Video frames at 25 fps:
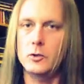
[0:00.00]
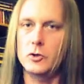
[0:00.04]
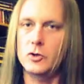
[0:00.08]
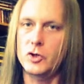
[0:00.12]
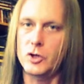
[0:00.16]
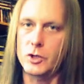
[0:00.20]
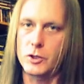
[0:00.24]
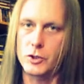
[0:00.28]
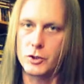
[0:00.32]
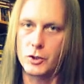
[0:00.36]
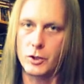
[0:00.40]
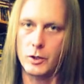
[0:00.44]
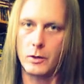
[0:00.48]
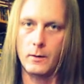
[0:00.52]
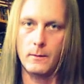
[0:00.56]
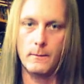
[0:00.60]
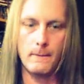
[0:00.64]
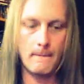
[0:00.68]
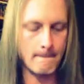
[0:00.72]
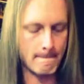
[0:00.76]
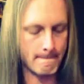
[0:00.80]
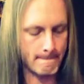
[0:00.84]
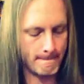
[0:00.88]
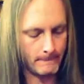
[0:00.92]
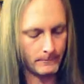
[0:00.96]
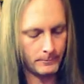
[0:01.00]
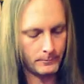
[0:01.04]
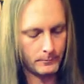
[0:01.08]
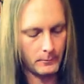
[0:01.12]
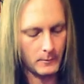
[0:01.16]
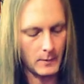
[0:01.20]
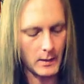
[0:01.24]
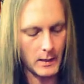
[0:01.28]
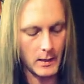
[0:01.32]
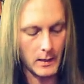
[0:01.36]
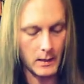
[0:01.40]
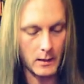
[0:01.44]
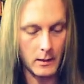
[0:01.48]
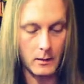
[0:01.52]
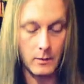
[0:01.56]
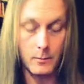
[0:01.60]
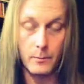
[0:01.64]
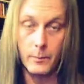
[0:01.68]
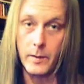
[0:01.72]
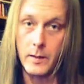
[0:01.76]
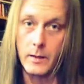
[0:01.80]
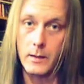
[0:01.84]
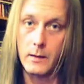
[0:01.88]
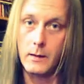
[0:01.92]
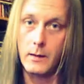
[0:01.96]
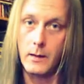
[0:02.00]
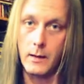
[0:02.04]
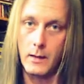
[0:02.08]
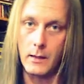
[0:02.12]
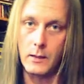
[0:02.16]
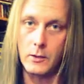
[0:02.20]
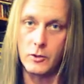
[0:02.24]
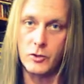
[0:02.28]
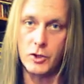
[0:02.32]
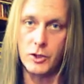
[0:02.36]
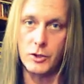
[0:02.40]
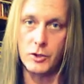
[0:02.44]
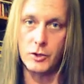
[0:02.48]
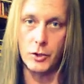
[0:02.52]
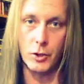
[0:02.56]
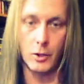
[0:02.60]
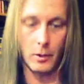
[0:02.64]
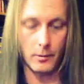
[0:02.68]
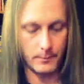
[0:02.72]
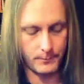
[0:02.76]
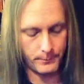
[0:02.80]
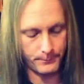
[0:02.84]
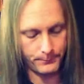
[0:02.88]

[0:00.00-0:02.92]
G sharp, A, B, A, G sharp.